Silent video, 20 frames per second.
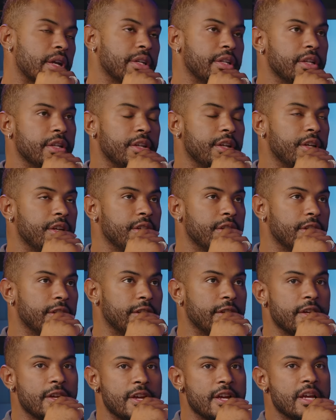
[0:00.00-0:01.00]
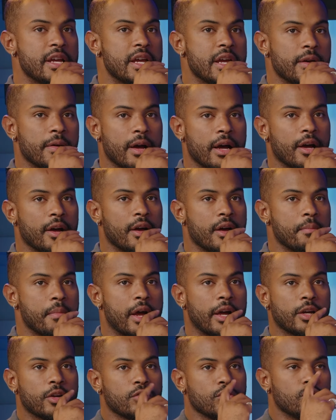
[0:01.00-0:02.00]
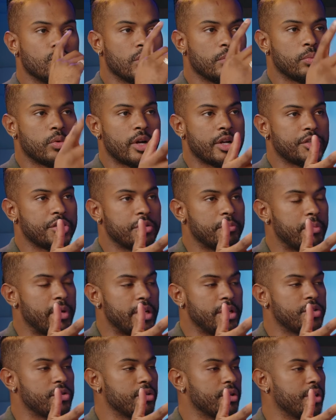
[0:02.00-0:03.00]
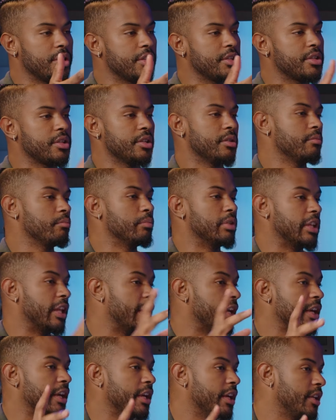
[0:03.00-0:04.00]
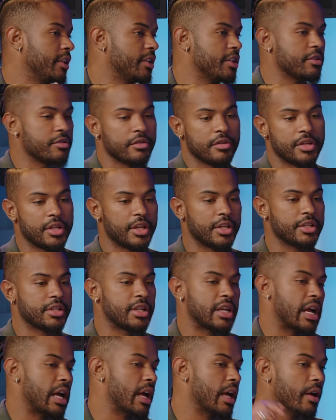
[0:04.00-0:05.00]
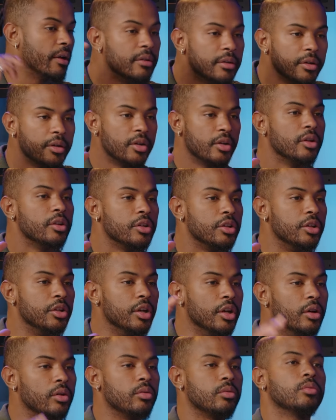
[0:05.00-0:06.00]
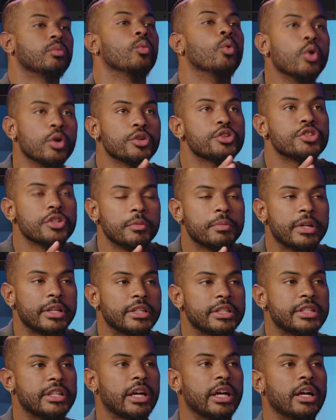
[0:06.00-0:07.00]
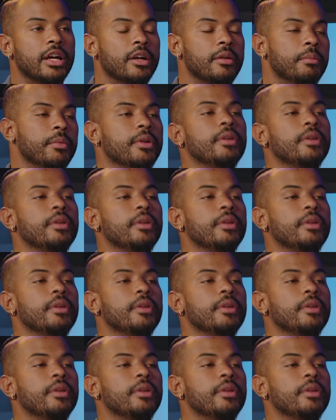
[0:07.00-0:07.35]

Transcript: I did it, and um, I grew up watching Matrix and Blade. These are things that I, you know, worshipped at the time.